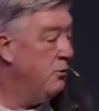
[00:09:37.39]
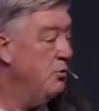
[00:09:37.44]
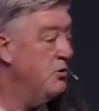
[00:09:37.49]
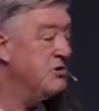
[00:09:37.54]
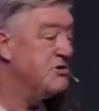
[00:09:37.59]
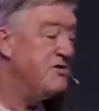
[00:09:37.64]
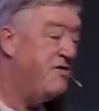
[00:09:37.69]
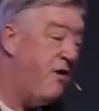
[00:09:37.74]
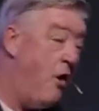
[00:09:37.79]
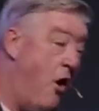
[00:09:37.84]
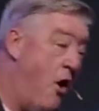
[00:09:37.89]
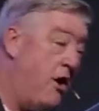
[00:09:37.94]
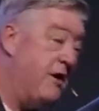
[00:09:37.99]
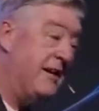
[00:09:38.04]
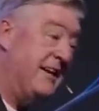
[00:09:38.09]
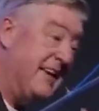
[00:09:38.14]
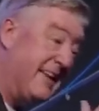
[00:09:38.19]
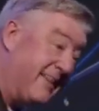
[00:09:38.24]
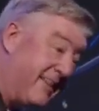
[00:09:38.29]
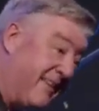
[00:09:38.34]
was
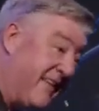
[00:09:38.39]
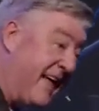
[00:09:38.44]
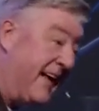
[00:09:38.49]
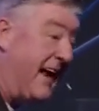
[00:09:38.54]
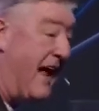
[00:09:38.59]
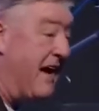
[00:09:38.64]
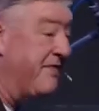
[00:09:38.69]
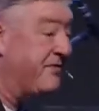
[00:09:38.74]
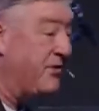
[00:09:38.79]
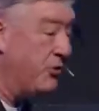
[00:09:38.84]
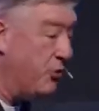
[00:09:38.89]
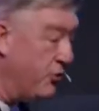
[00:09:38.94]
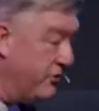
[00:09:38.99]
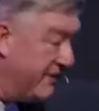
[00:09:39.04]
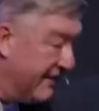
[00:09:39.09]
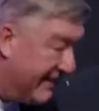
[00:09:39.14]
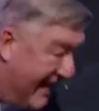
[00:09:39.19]
found later that afternoon,